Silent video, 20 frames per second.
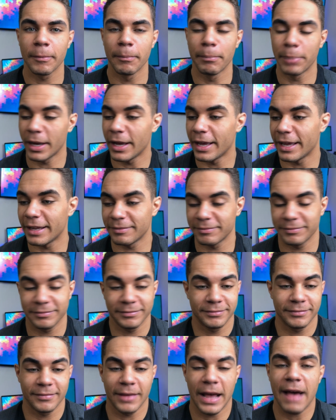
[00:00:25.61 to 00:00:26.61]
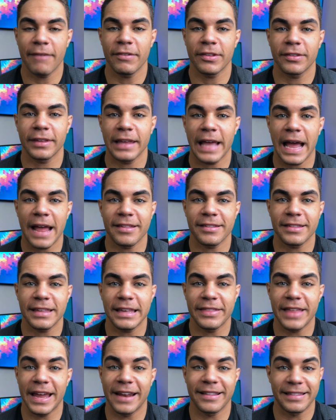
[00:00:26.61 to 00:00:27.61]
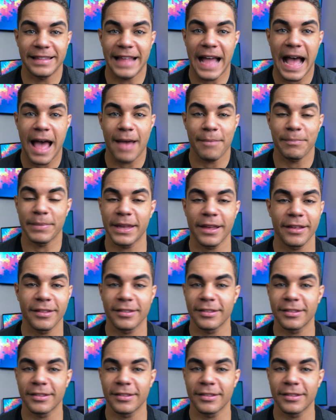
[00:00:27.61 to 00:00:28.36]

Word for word: but Obviously, I see that it's not because